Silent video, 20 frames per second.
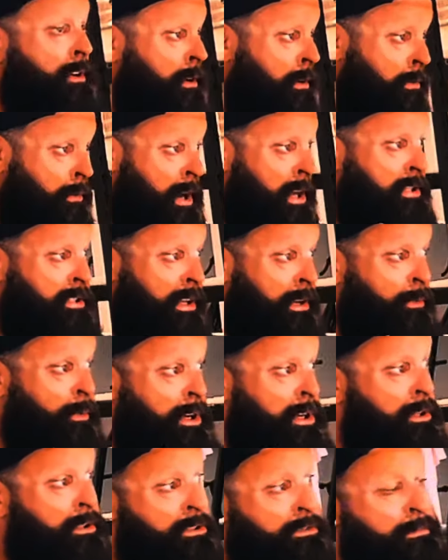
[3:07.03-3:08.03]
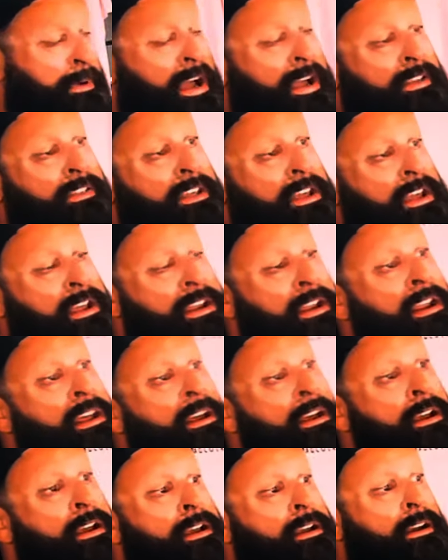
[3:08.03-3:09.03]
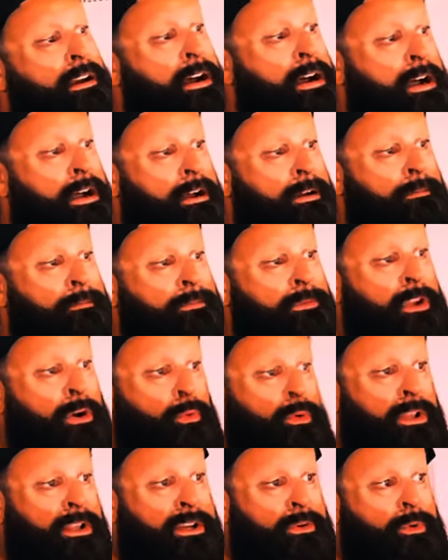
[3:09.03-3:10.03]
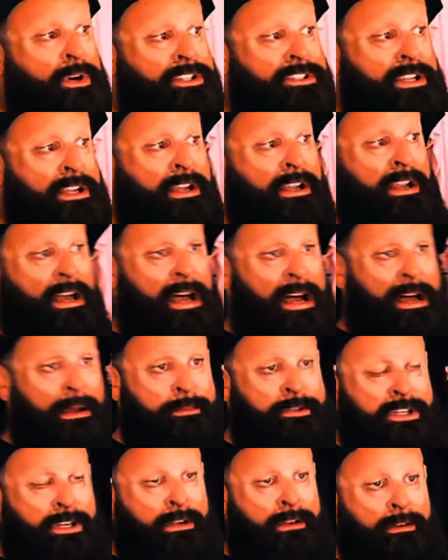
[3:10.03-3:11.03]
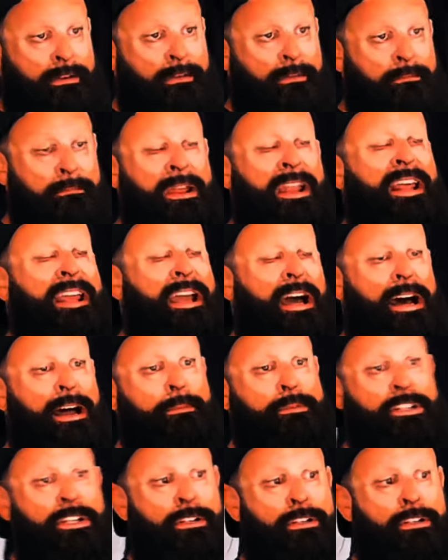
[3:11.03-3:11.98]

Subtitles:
racing wheels back then, there really wasn't many options